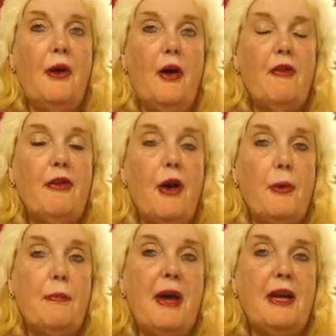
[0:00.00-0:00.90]
half
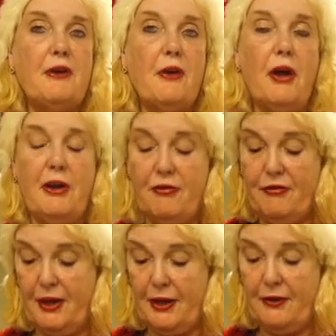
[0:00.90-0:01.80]
homemade kind of
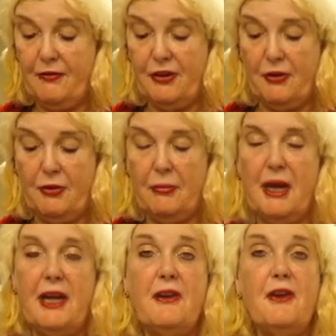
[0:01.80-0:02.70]
thing, if you know what I
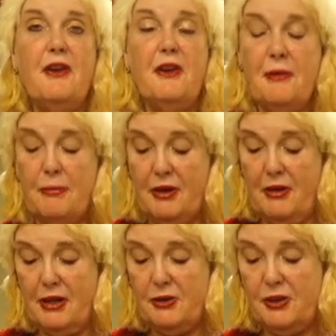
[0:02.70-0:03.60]
mean. But
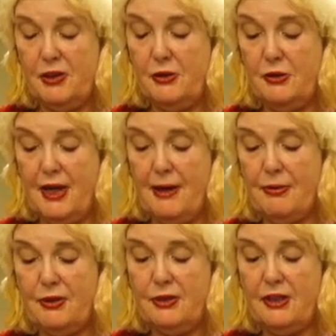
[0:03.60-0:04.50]
I used to do that
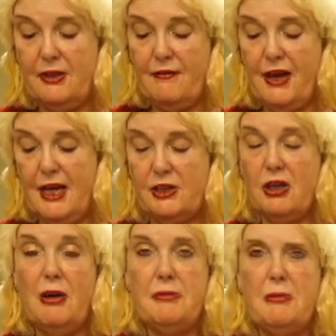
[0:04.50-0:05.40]
because I never had
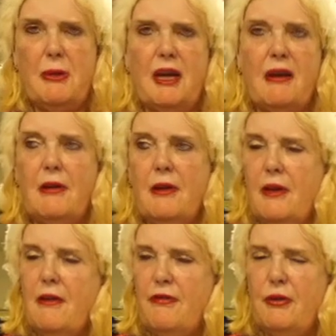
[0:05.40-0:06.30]
time to make
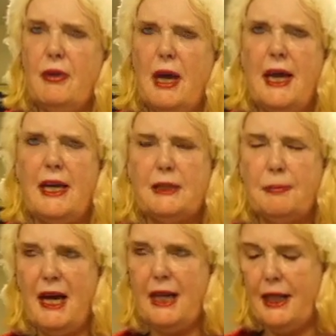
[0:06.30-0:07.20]
fruit cakes
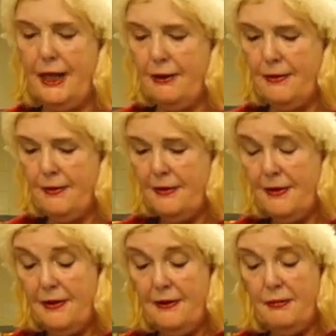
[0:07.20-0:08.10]
back then.
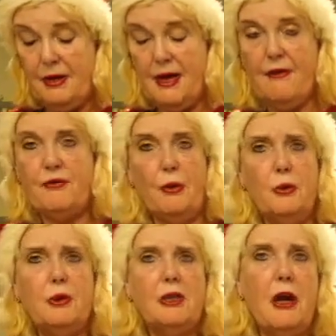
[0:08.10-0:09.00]
But now I've got
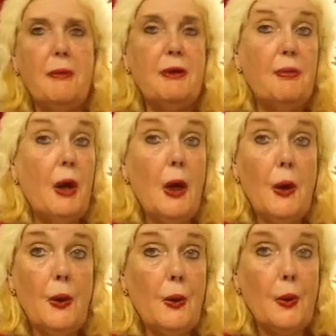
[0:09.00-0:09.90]
all the time in the
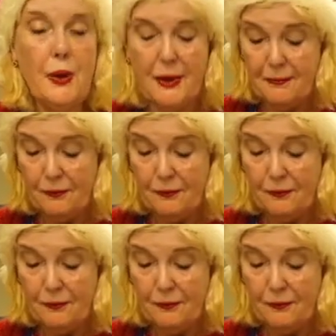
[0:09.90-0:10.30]
world.